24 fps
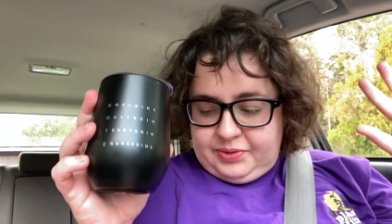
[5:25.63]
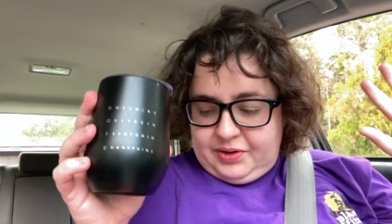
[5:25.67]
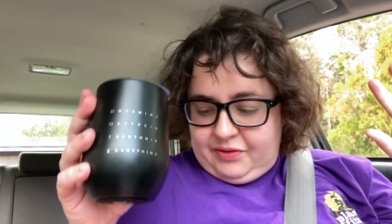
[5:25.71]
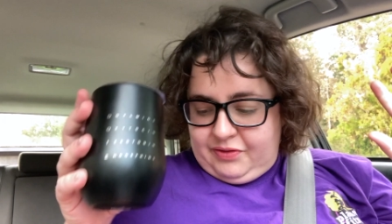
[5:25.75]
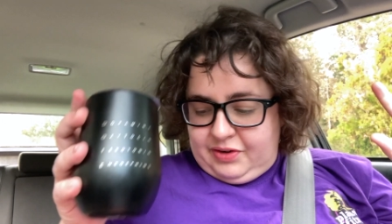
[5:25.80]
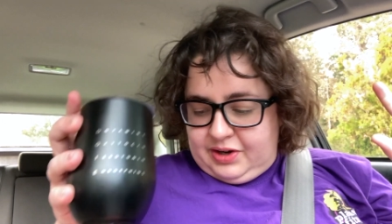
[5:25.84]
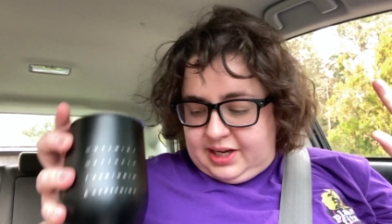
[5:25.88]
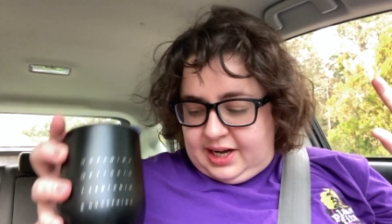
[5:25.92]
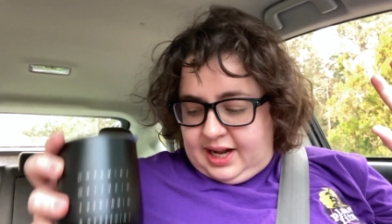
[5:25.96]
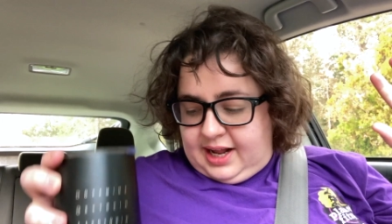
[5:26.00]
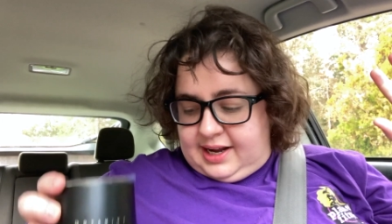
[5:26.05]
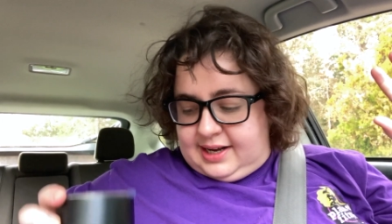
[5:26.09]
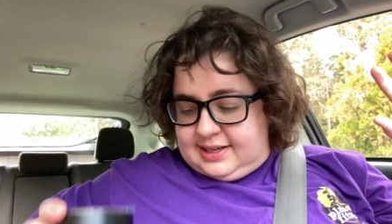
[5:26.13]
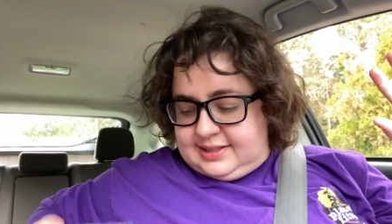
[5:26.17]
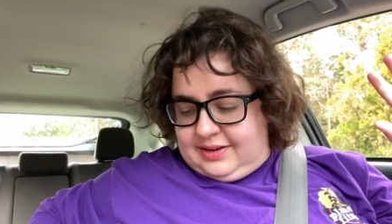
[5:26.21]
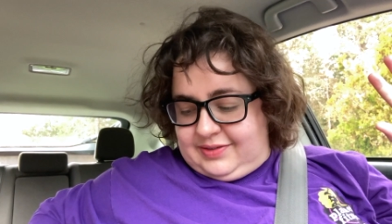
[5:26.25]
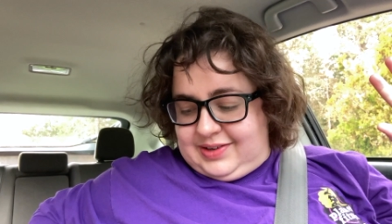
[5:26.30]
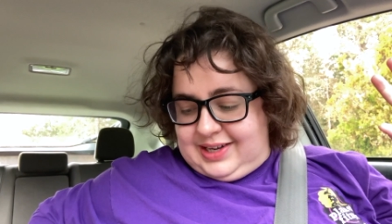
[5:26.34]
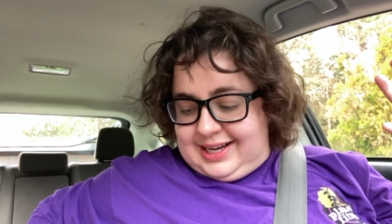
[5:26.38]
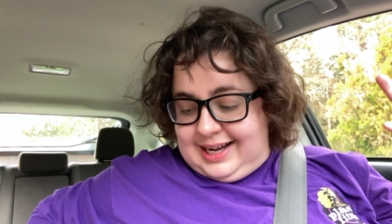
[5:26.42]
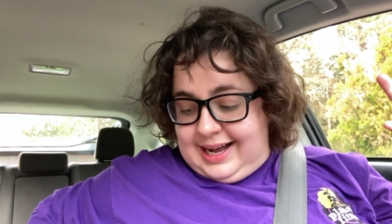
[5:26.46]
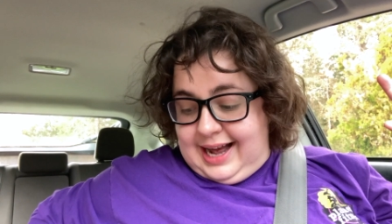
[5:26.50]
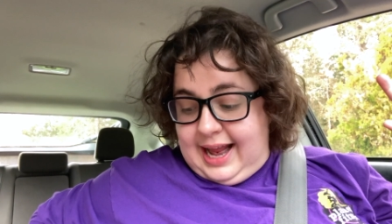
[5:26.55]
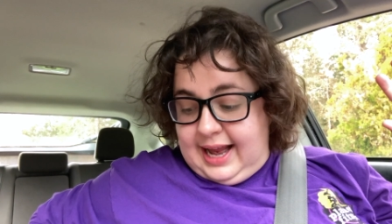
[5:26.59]
for today because I've
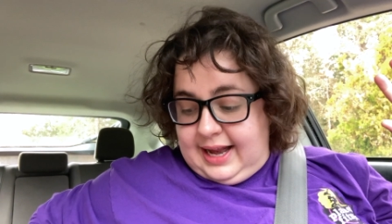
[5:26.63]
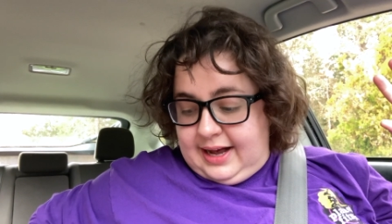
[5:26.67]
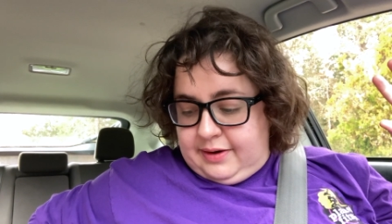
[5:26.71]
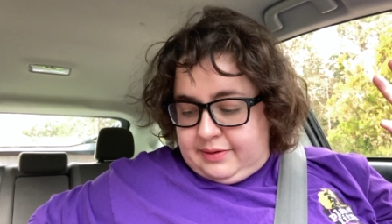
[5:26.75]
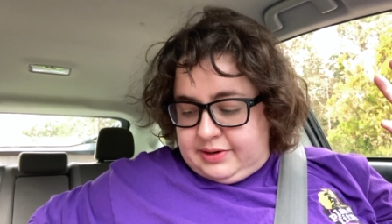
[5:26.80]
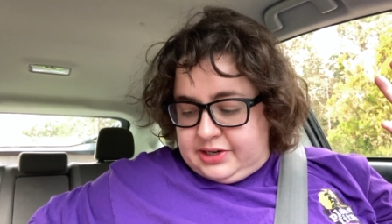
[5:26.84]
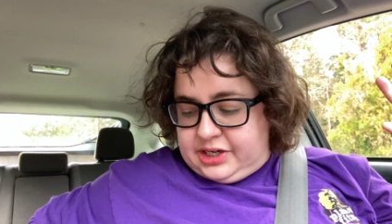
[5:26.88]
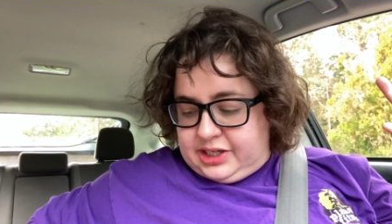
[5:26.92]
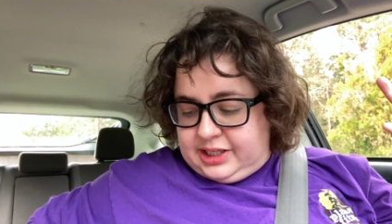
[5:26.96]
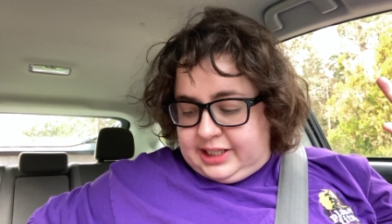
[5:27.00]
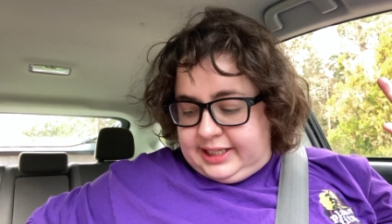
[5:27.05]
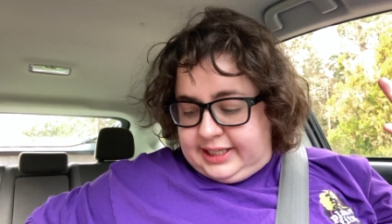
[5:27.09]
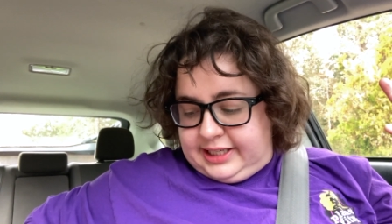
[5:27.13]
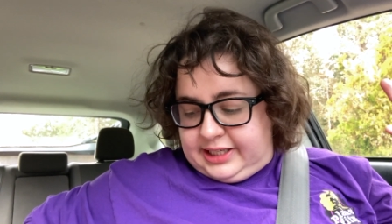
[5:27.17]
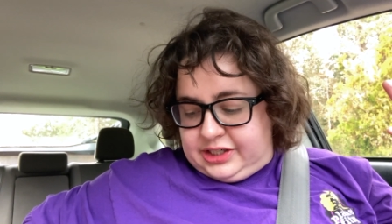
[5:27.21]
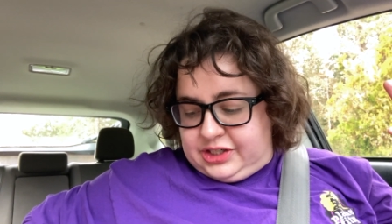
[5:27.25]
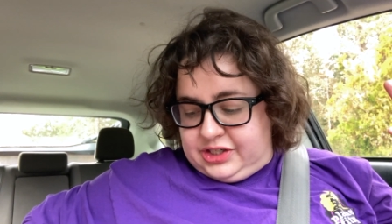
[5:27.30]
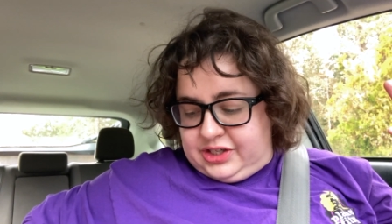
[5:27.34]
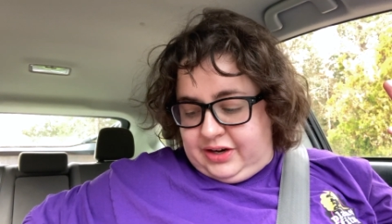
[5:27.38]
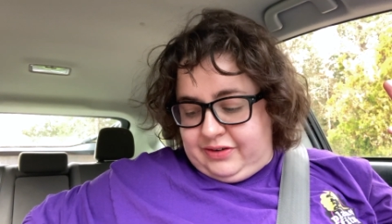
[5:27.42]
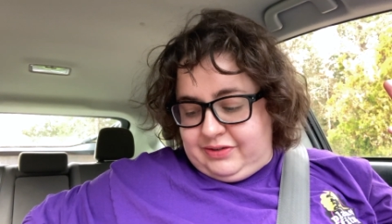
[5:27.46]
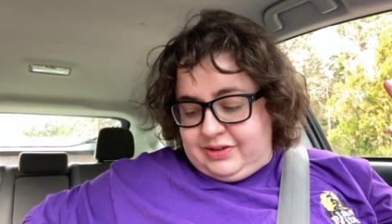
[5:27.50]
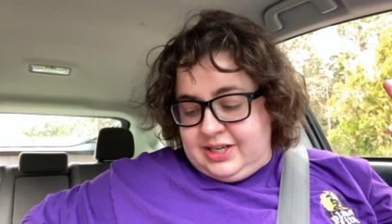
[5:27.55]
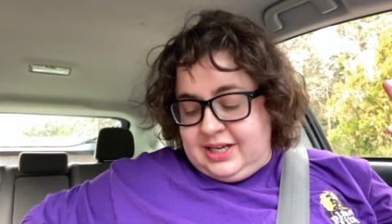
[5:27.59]
got an eight hour cleaning
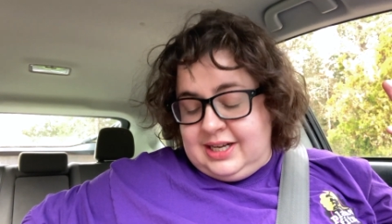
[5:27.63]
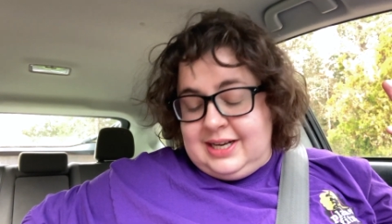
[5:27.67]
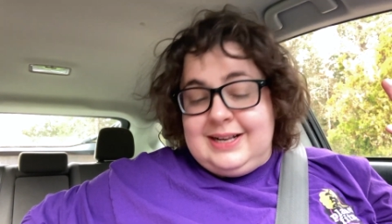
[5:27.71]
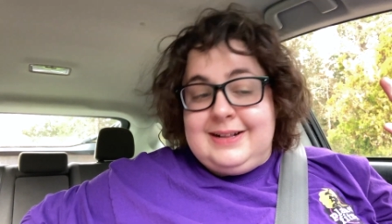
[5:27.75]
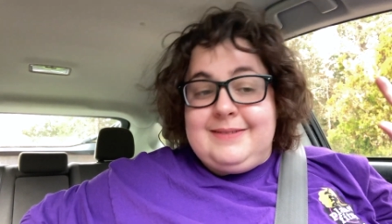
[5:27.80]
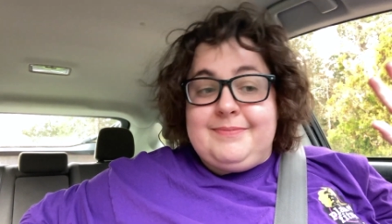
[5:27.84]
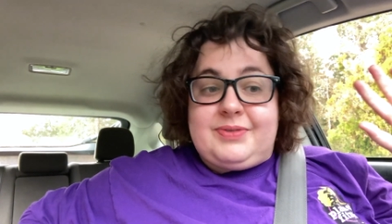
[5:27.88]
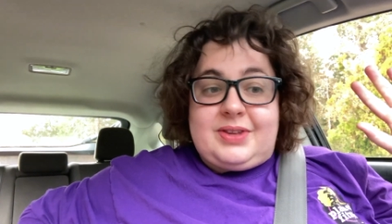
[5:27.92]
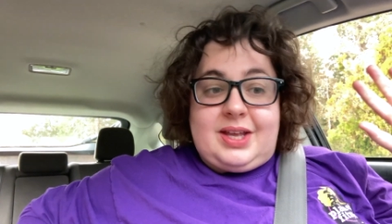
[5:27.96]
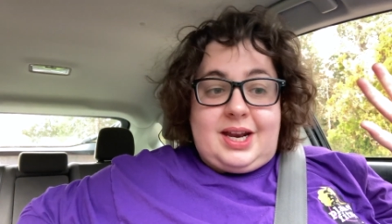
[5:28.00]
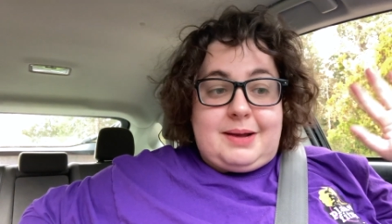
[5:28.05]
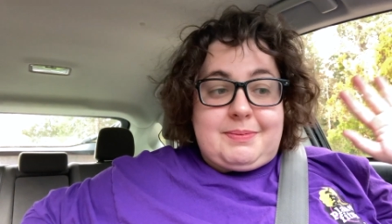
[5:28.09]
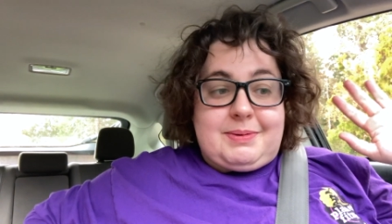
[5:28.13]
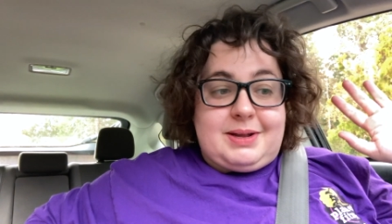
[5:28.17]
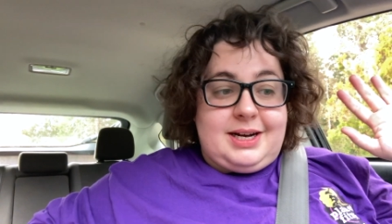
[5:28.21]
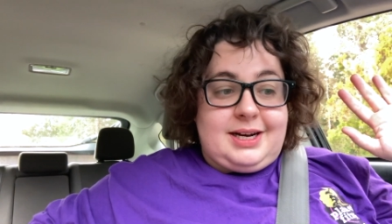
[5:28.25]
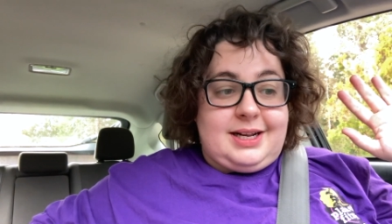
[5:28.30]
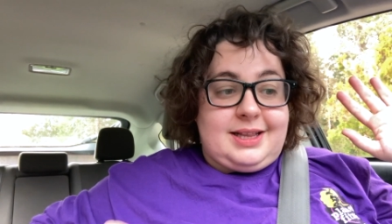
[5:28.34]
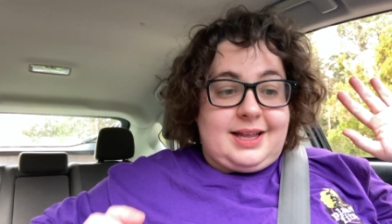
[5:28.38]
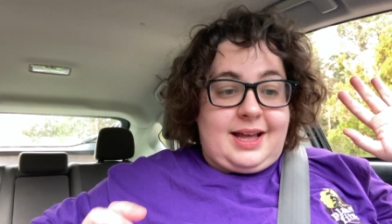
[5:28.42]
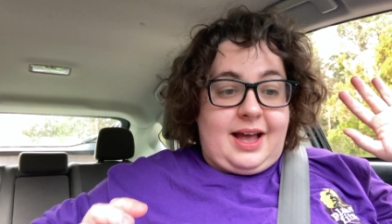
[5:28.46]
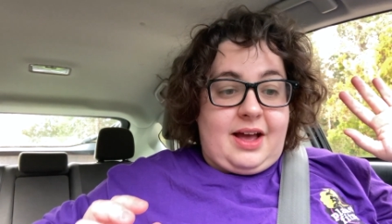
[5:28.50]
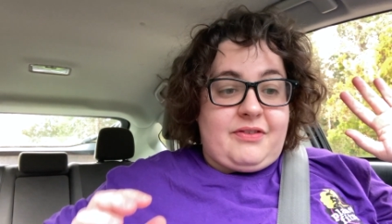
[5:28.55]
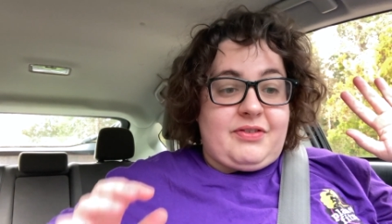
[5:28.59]
shift and I'm gonna
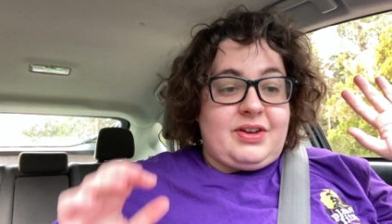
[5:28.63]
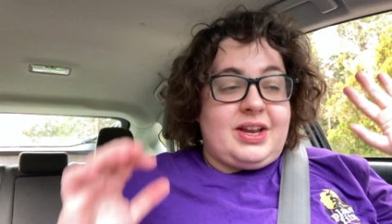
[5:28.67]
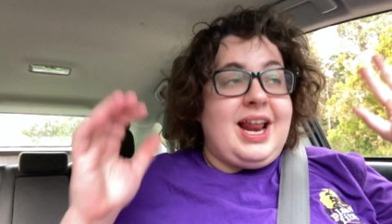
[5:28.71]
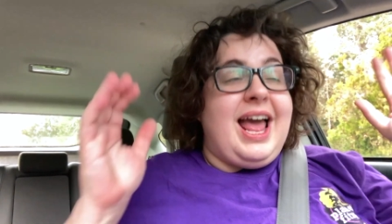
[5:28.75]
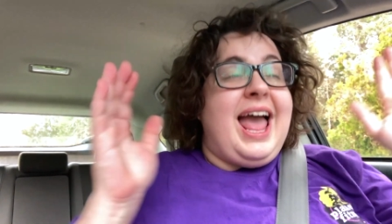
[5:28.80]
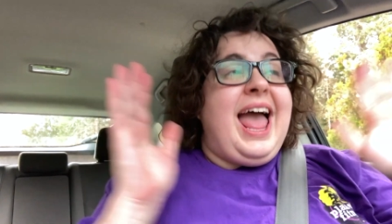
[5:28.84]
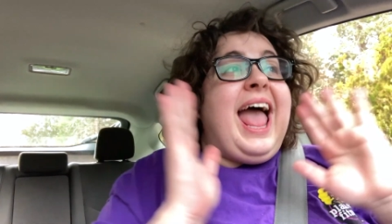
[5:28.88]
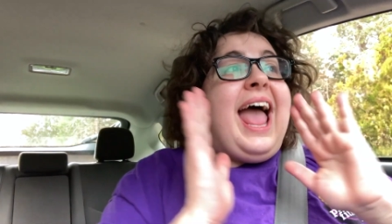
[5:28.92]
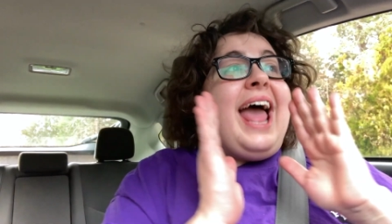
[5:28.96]
need the caffeine.